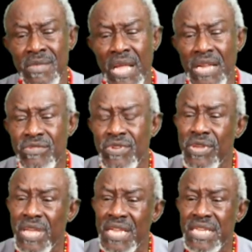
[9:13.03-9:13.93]
I'm trying to
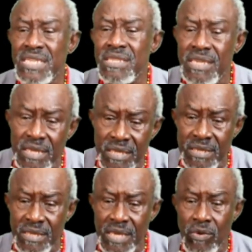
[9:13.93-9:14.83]
get this
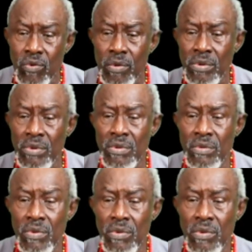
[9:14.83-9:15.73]
stick on
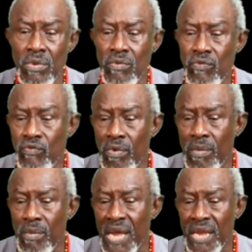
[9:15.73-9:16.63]
from
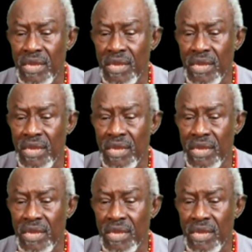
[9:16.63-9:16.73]
my,